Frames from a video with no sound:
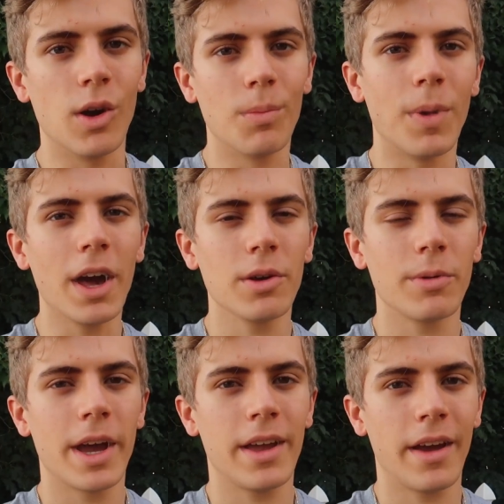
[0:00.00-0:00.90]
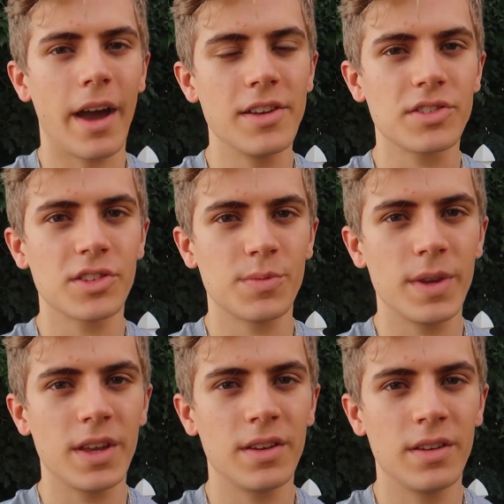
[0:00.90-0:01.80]
Oh, by the way, ISO
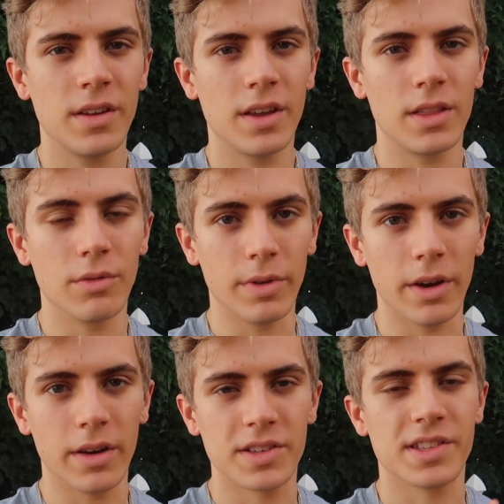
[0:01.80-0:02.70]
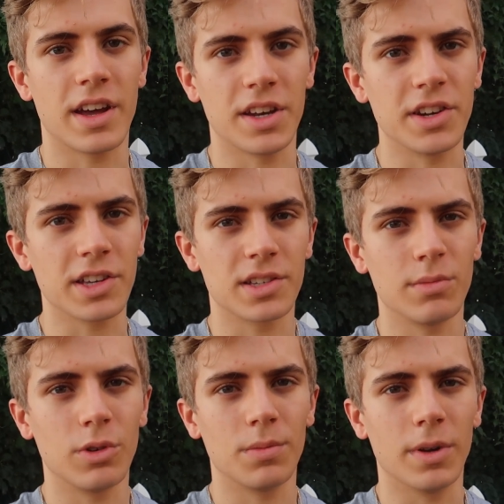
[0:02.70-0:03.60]
speed in the rear is not
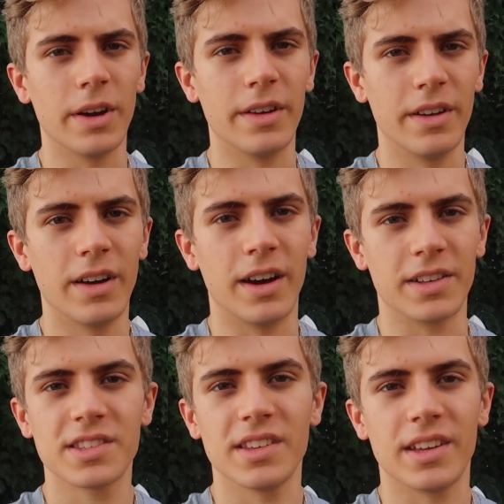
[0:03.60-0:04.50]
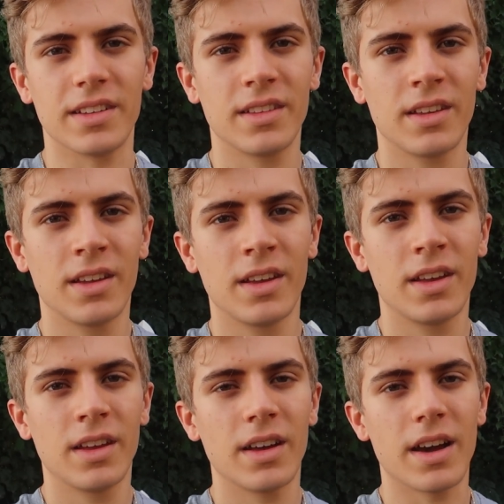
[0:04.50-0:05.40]
adjustable, but honestly, if
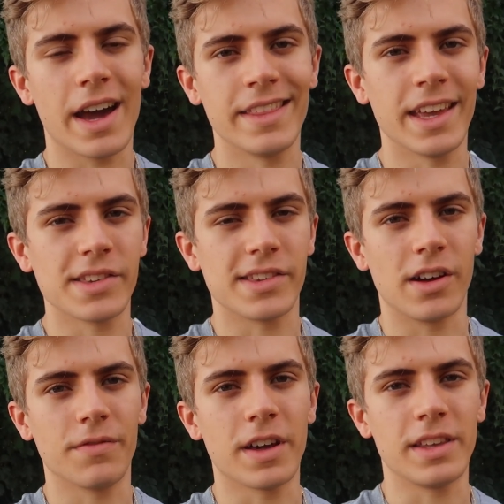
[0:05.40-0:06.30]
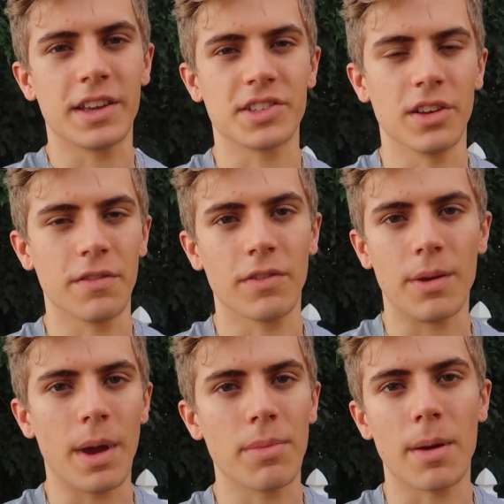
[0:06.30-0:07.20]
I had the SLR
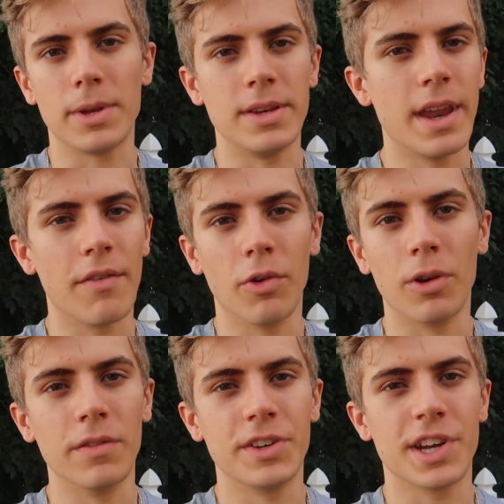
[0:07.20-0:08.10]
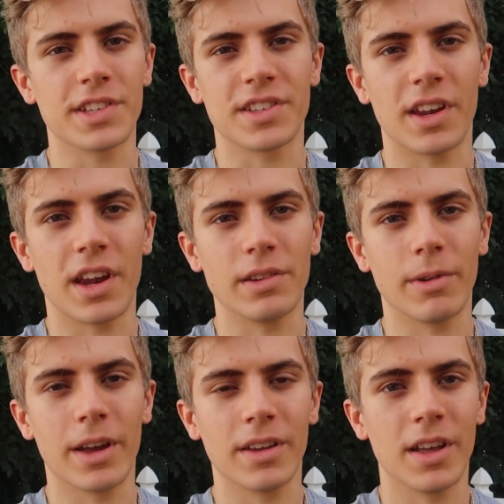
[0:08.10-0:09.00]
frame, I probably never would have adjusted it
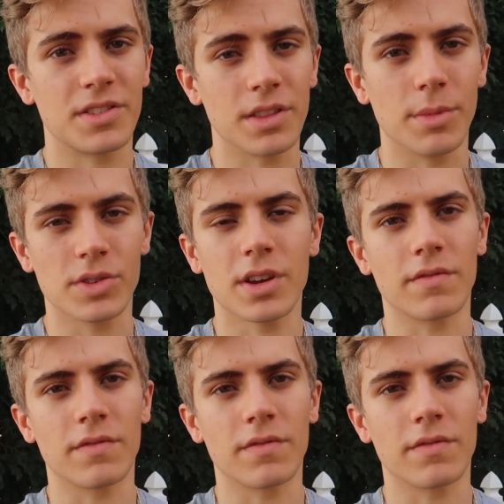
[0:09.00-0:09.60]
anyway. It's in the most